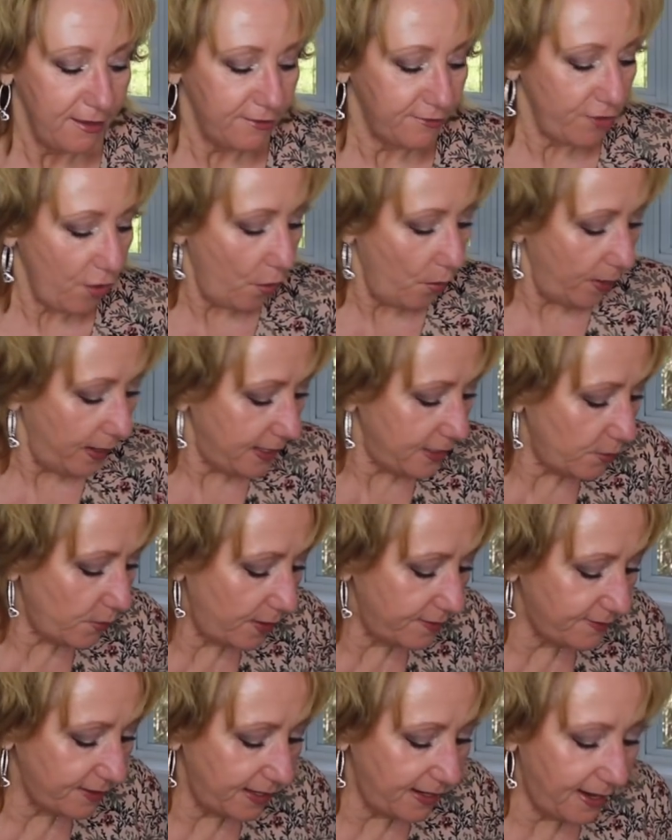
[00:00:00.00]
So
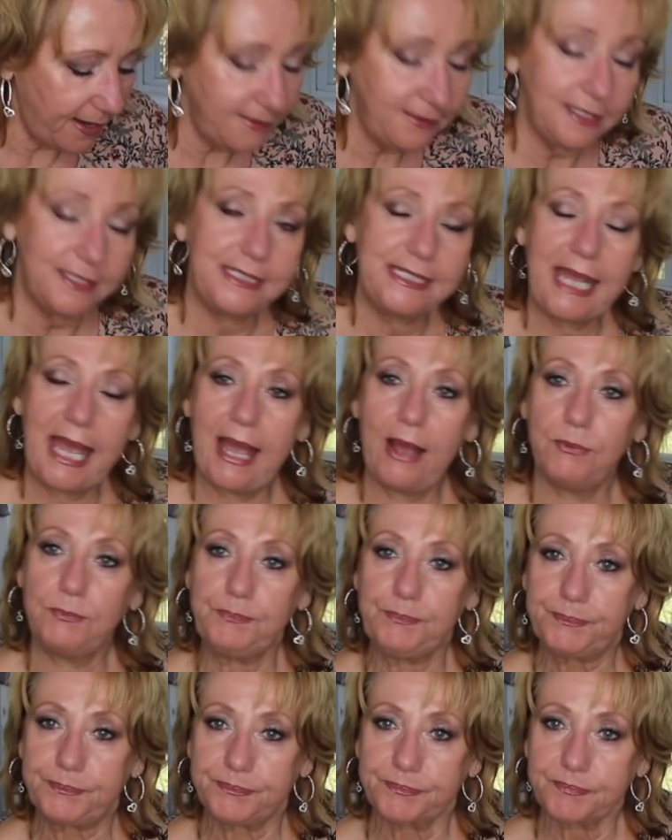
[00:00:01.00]
anyways, I hunted
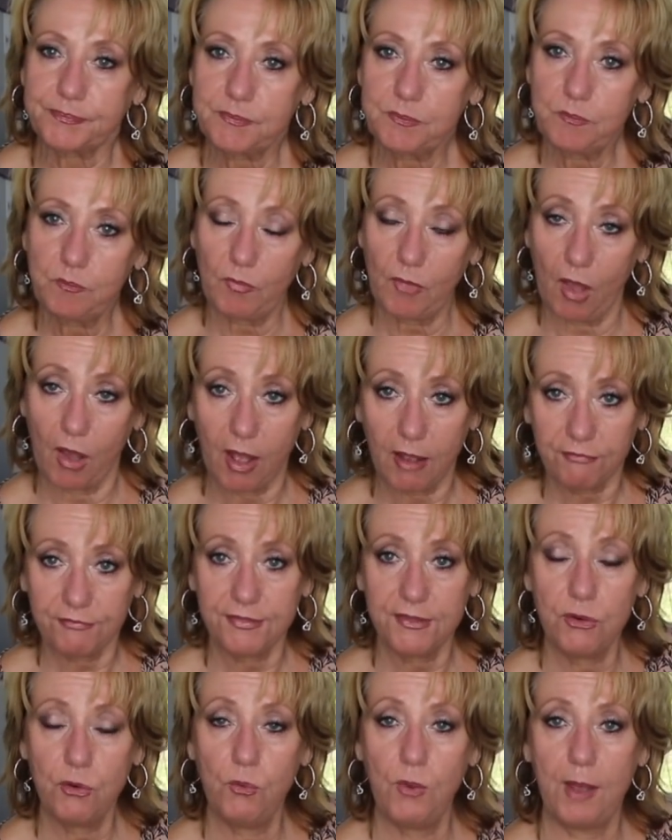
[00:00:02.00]
down
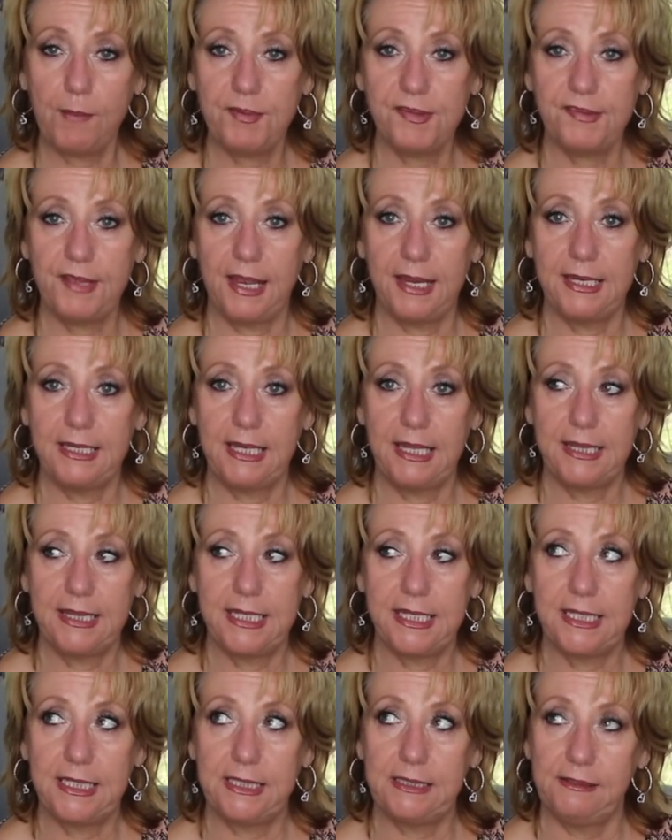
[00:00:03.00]
off their website
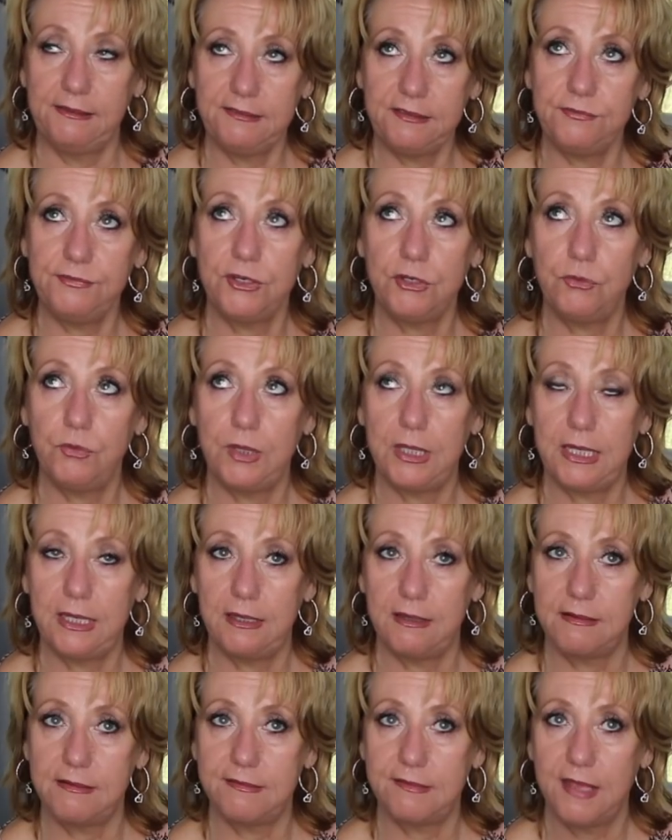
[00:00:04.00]
the list of
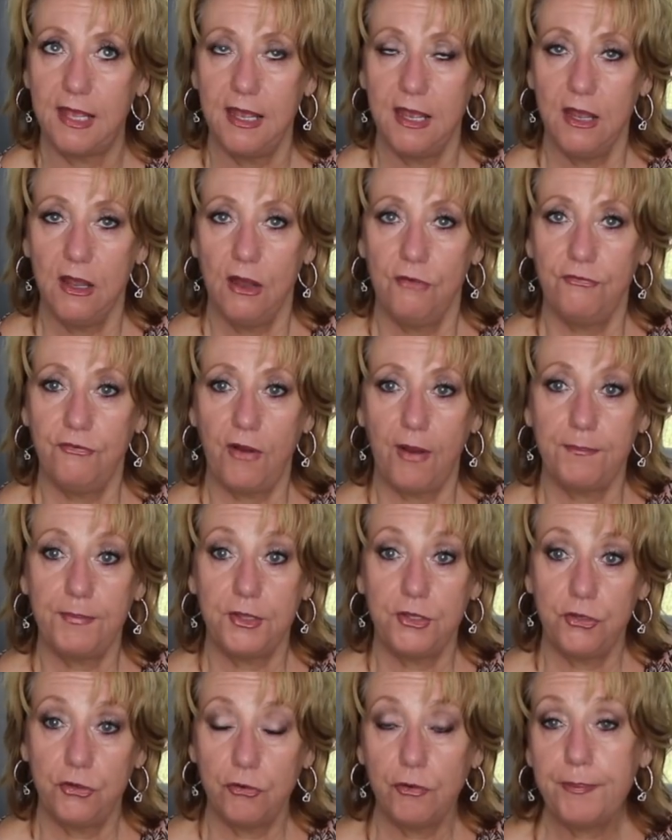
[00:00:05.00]
ingredients from
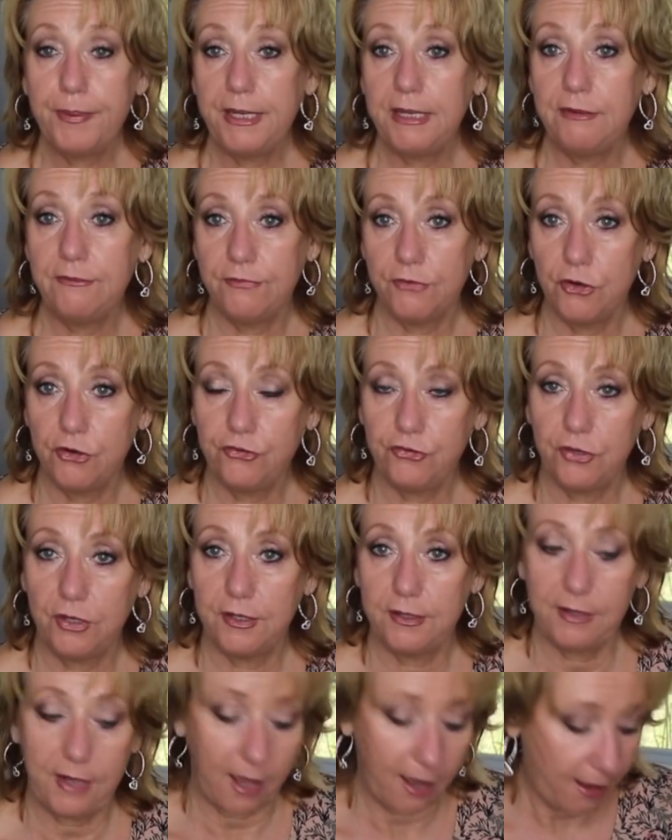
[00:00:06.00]
the European
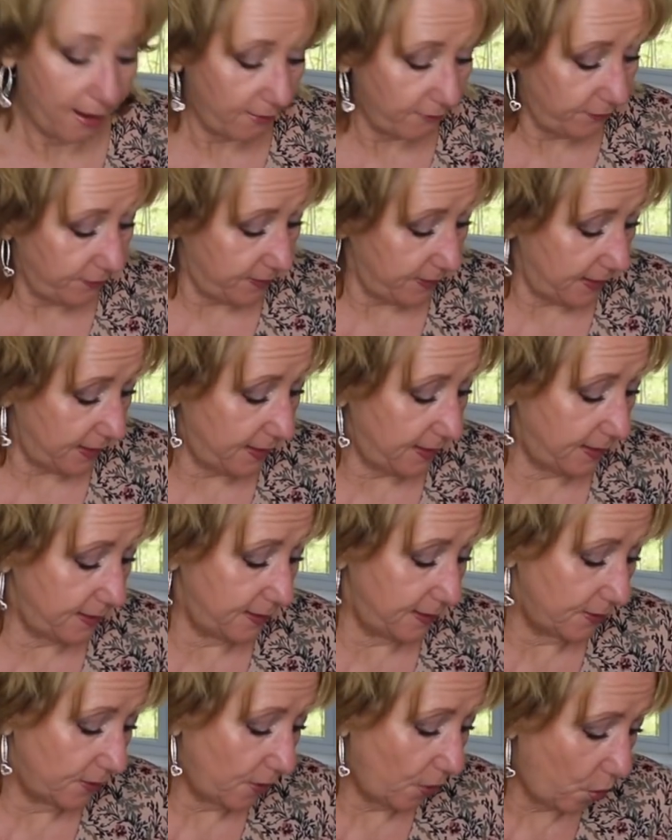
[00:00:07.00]
version of
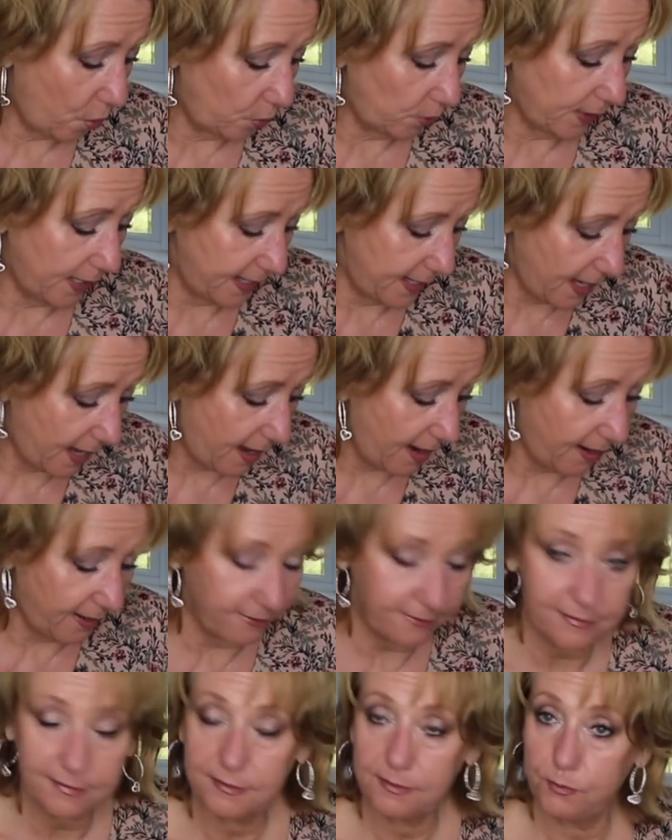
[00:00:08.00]
the Olay
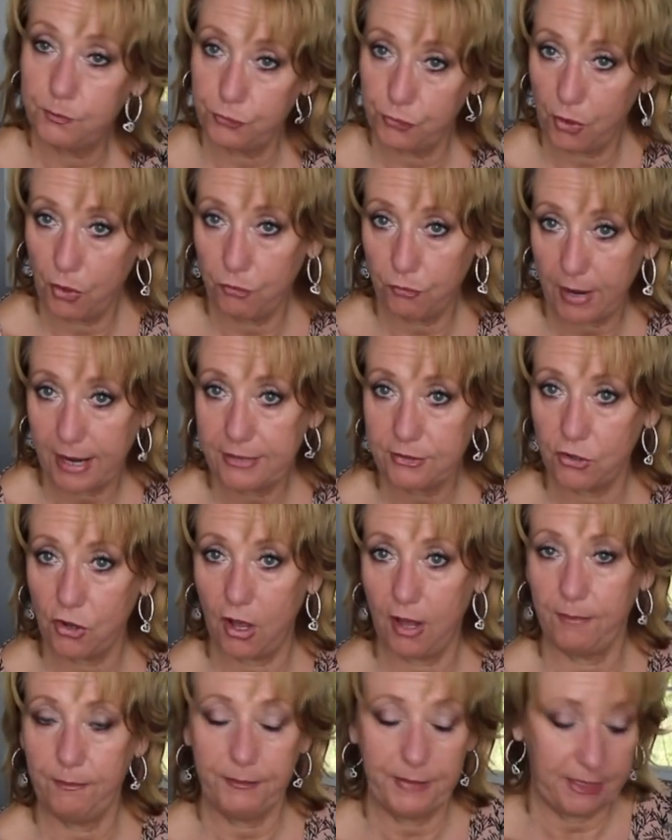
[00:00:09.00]
Eyes Pro
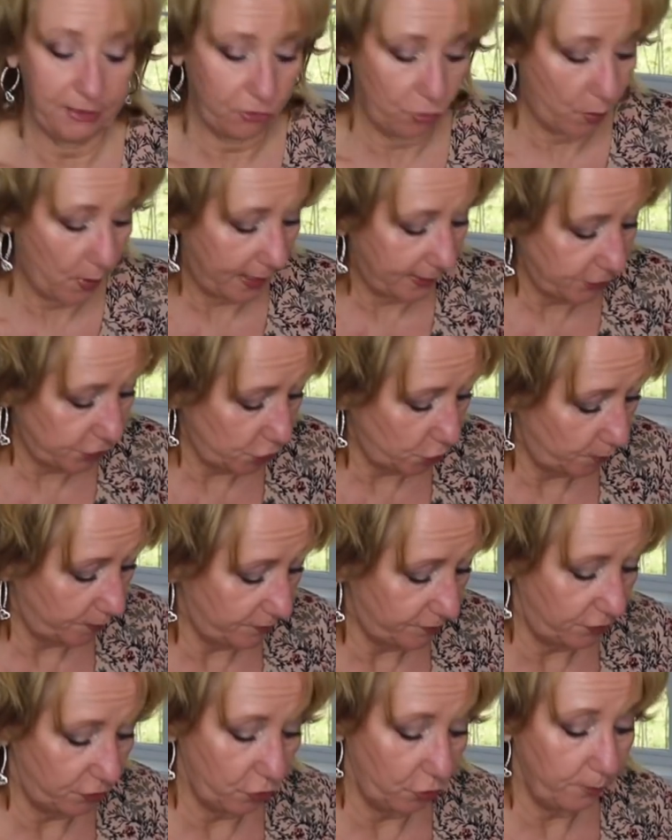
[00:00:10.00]
Retinol. And the white tube
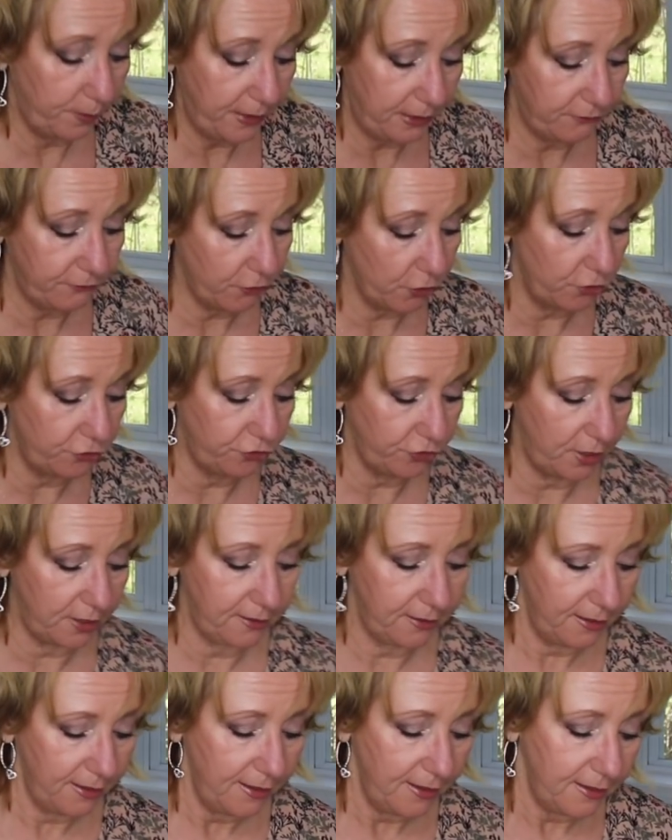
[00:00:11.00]
is the European
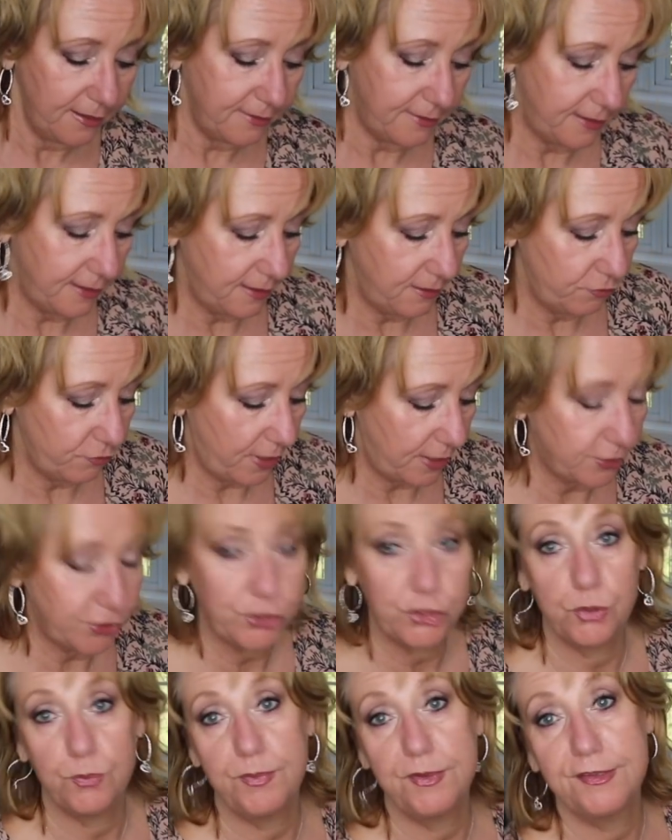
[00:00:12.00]
version, the red
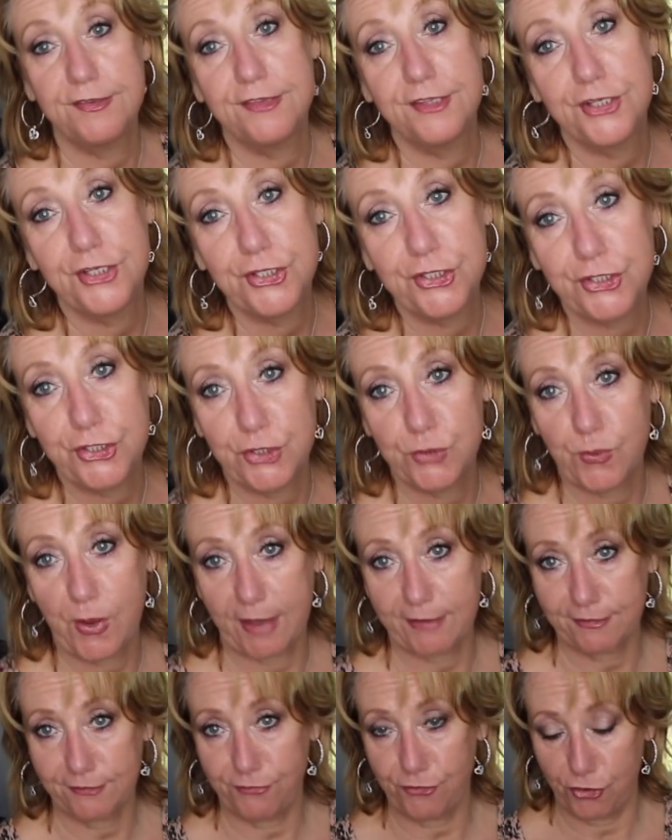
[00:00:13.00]
tube is the
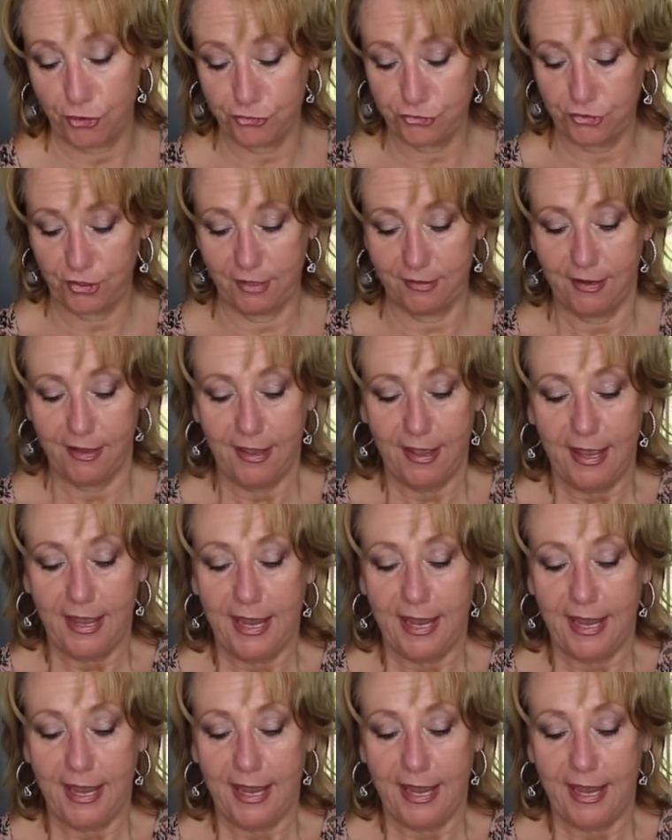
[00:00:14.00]
US version.